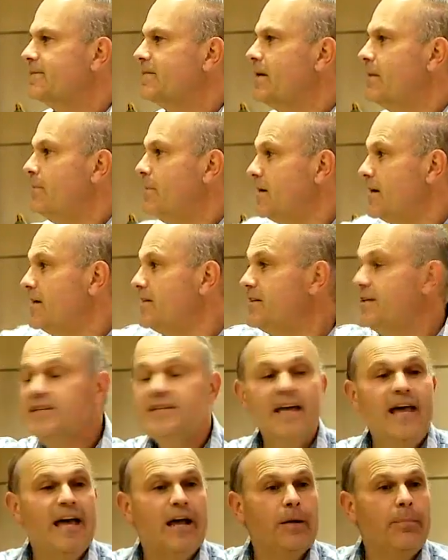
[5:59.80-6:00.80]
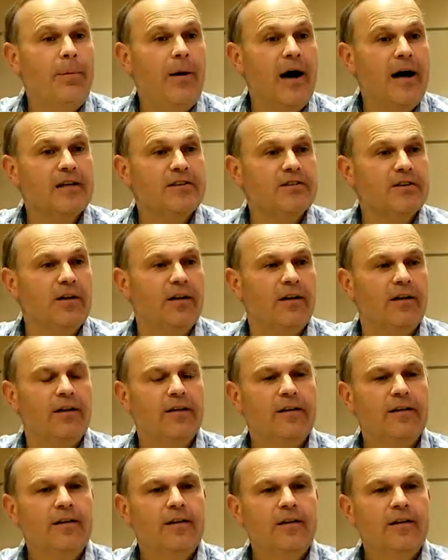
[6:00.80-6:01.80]
Because he's the head
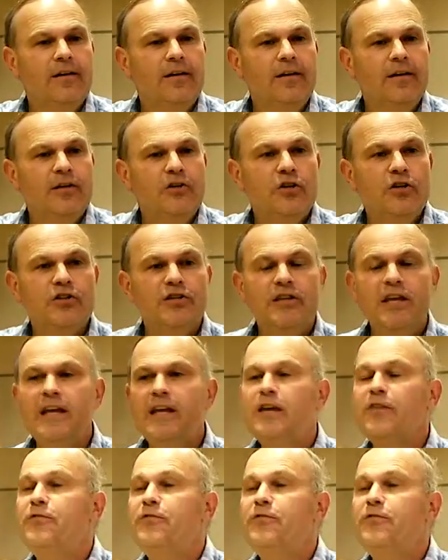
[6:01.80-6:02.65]
apostle. Just think if